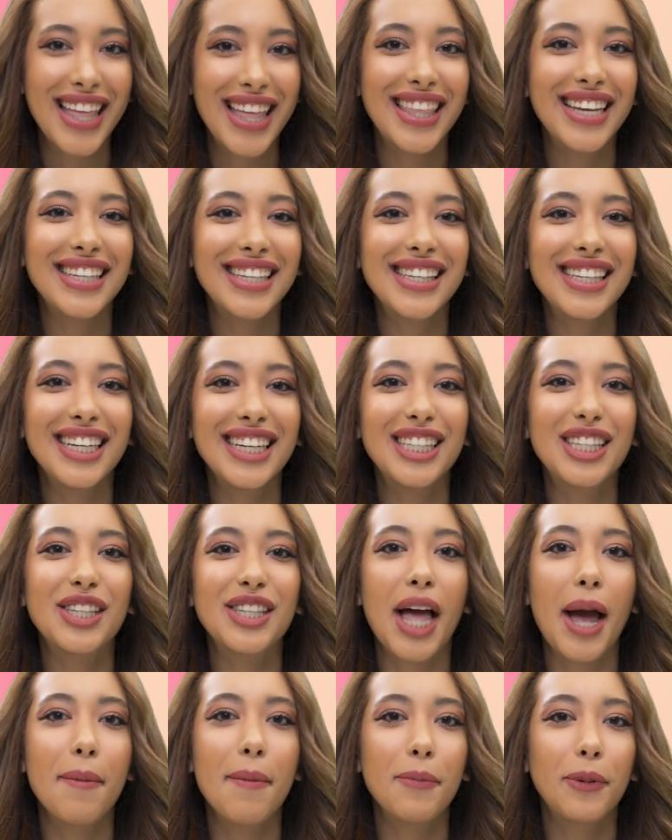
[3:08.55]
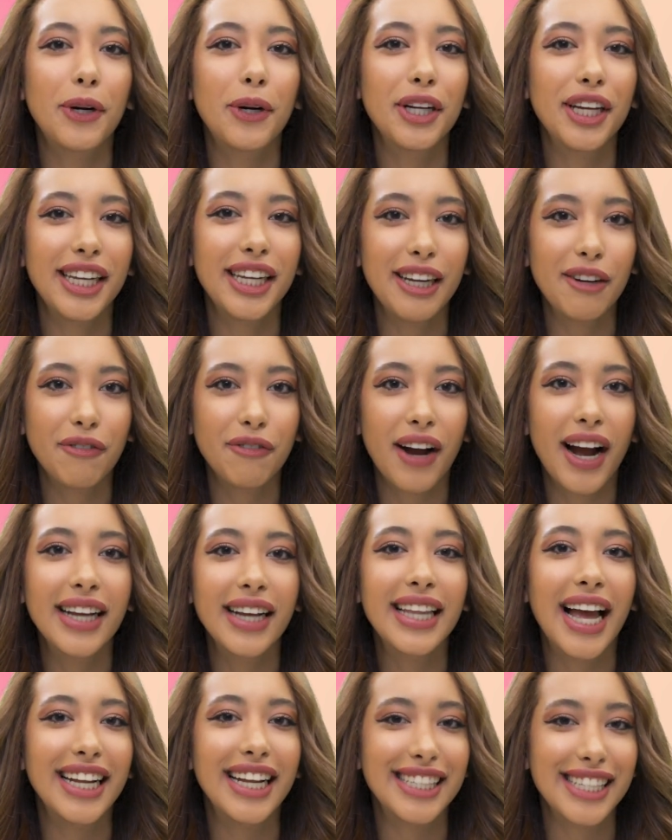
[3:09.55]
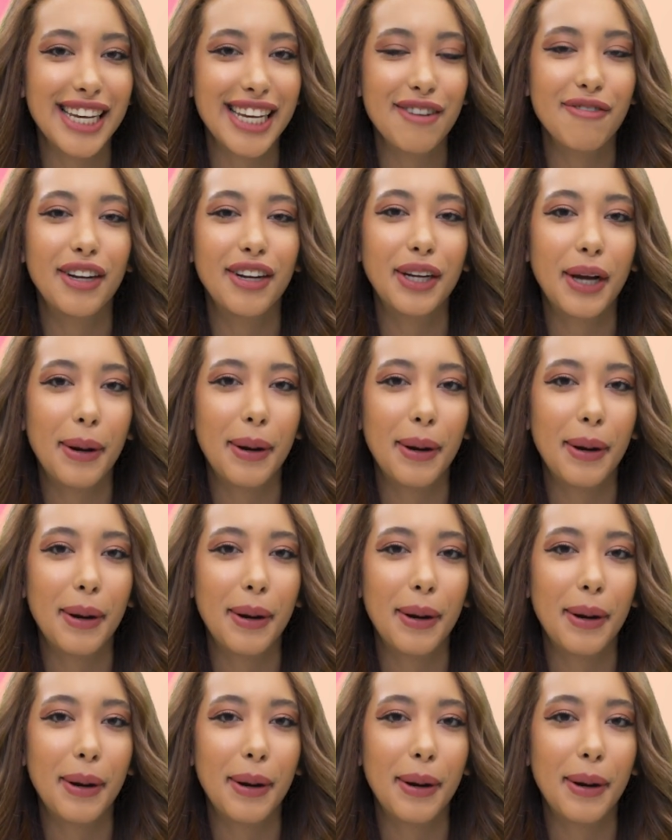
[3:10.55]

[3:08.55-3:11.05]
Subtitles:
This leads to a more unified and even